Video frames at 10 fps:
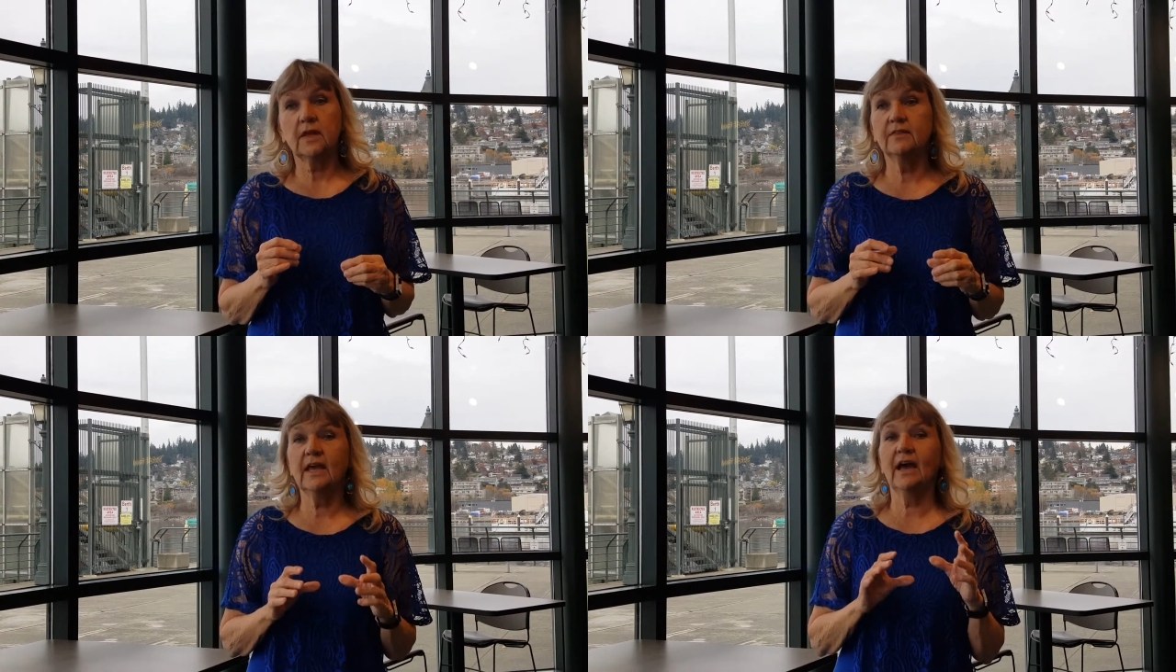
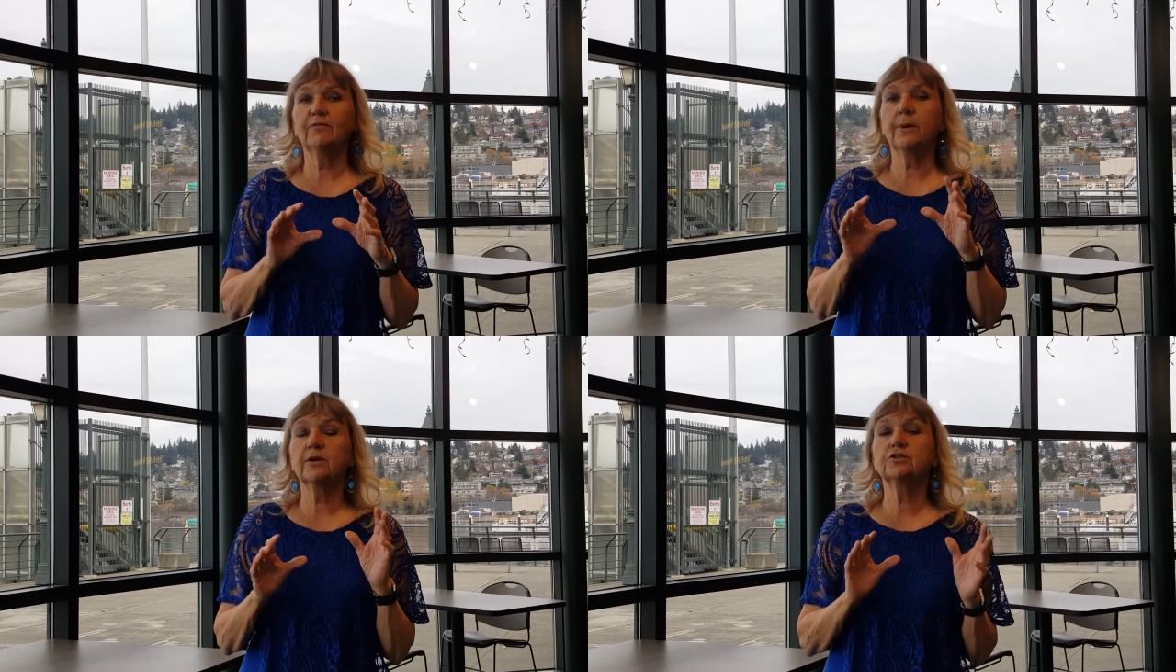They have
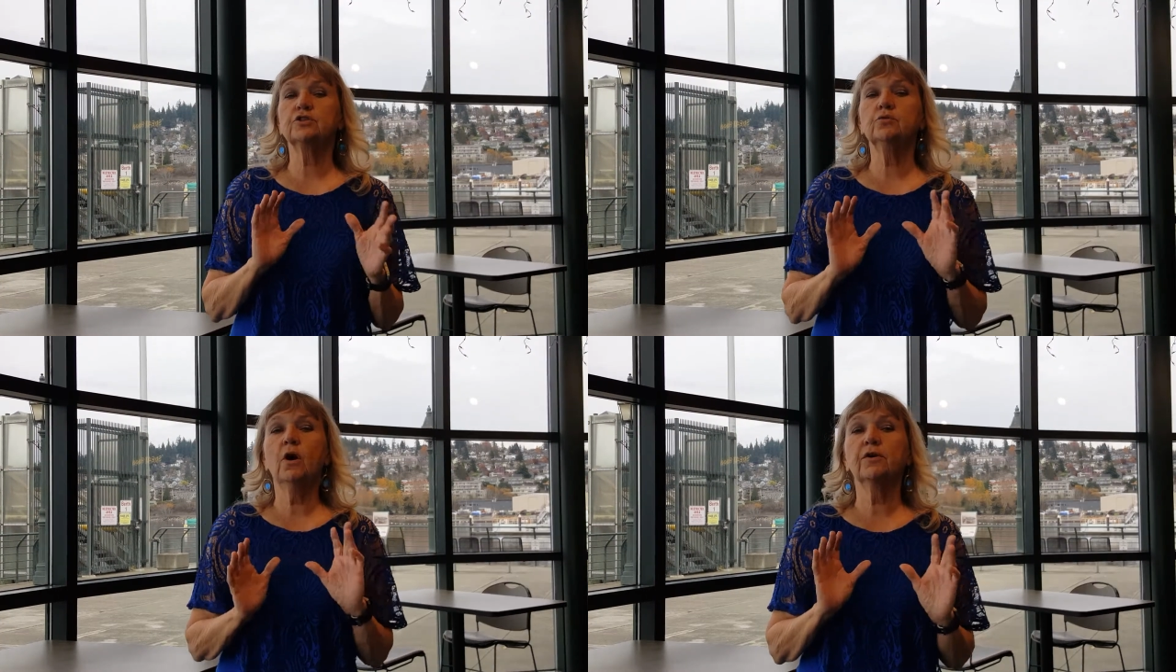about a
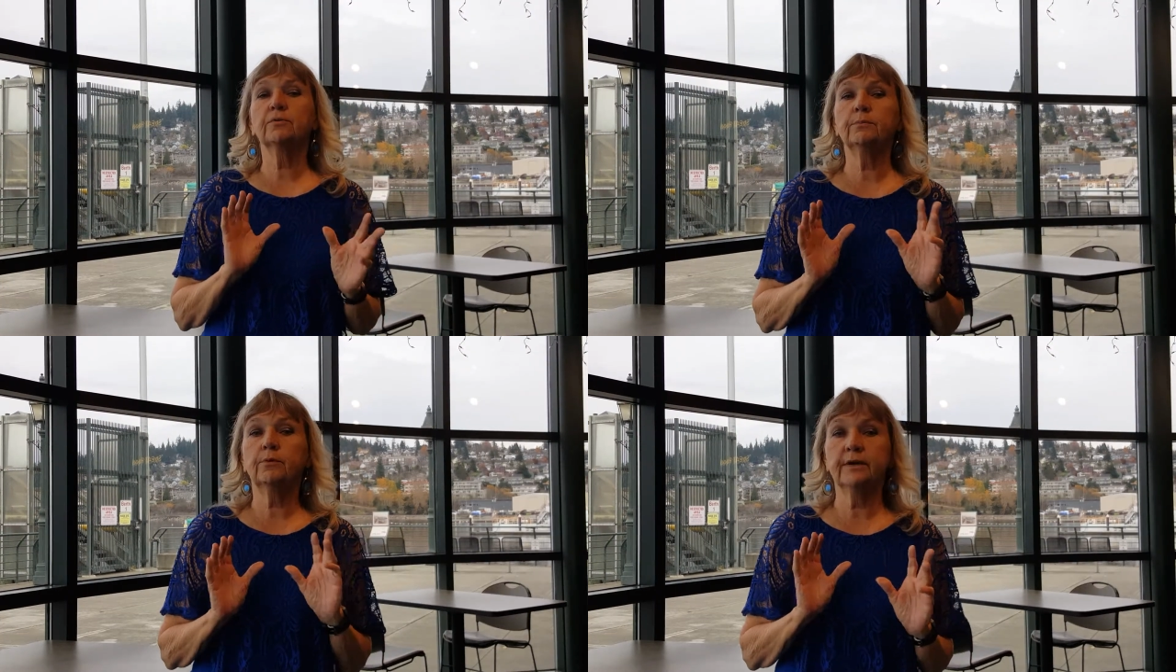
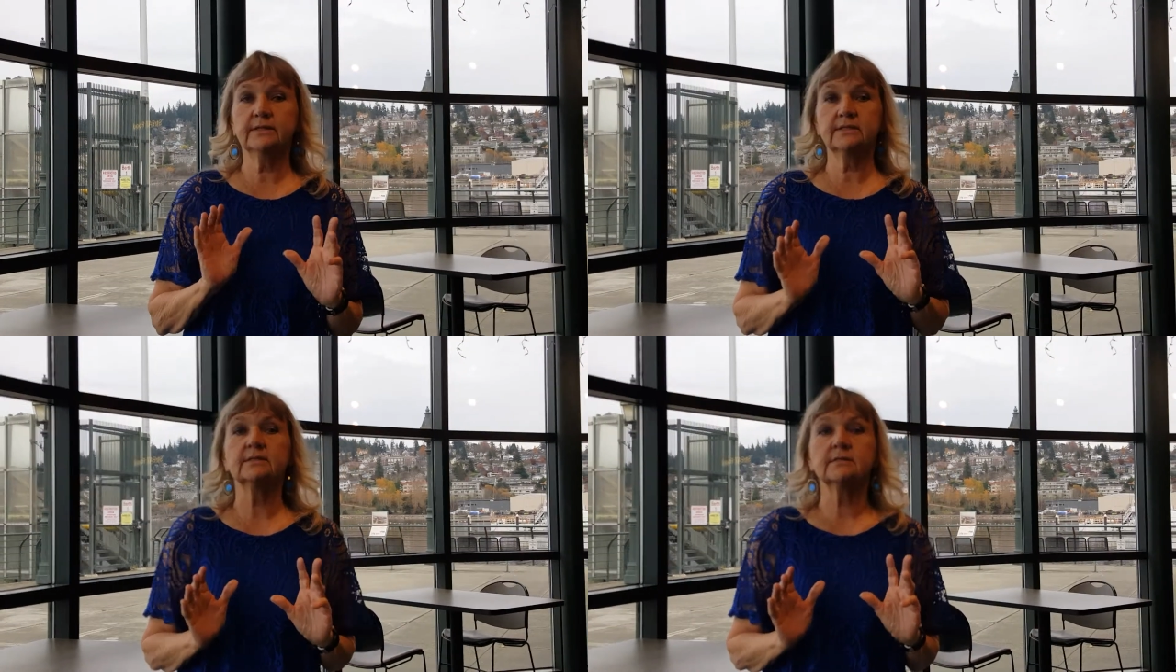200-point
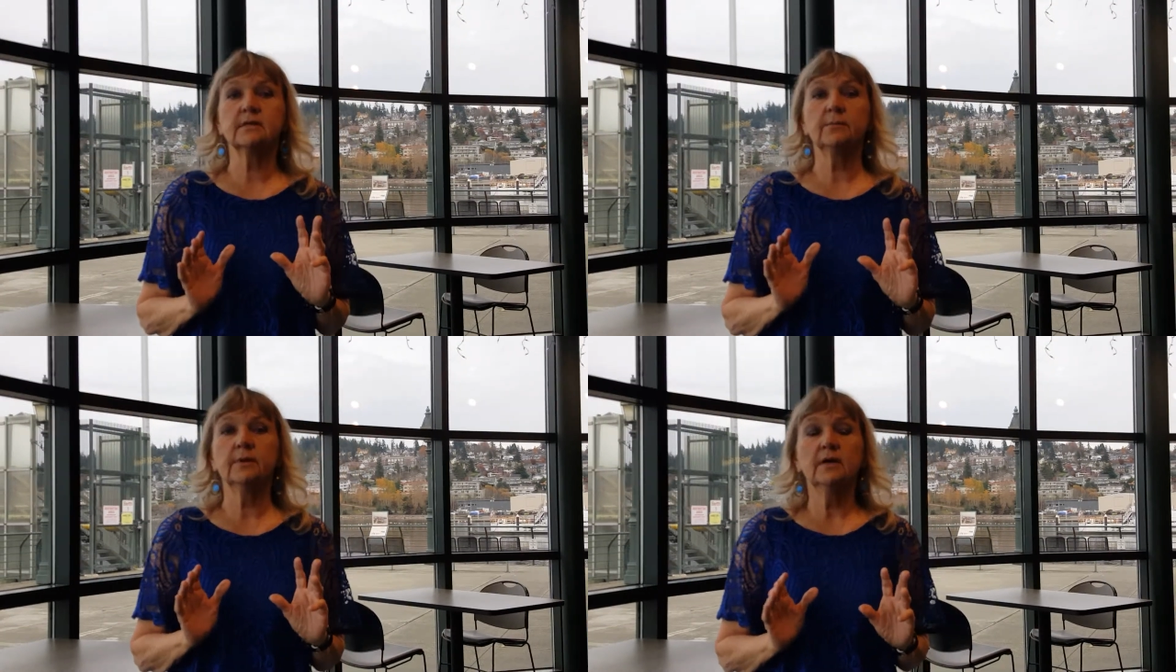system,